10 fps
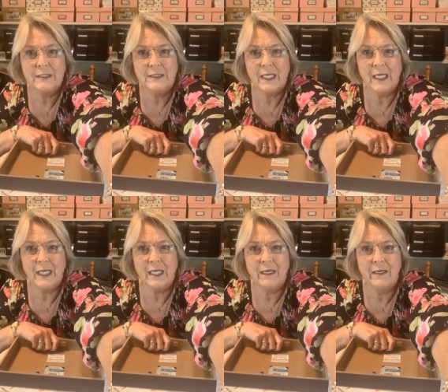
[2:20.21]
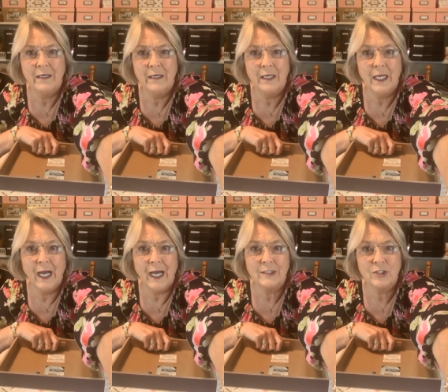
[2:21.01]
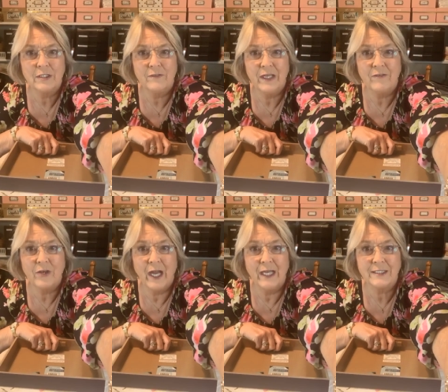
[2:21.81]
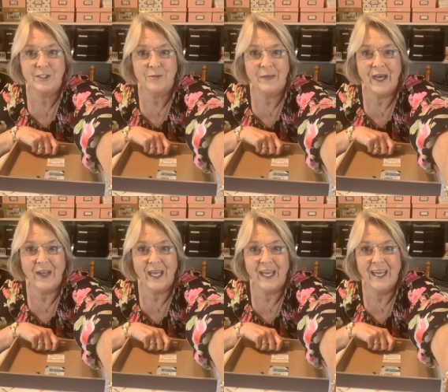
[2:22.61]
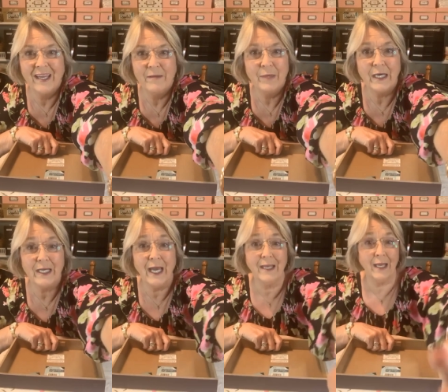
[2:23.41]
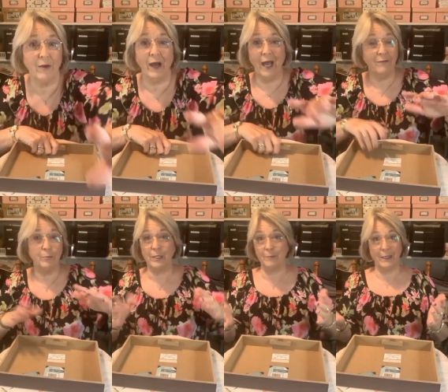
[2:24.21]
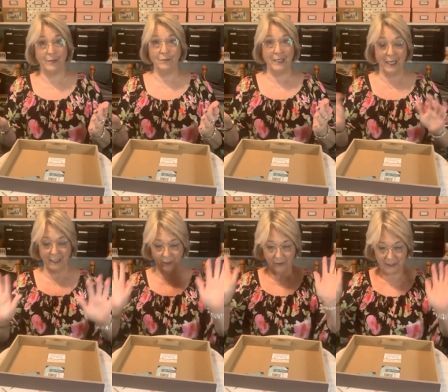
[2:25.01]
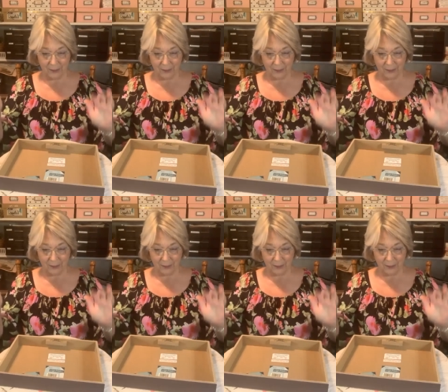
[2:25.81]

Let's see. I should have never asked you about it. But I know, I have a pretty pink one. I do.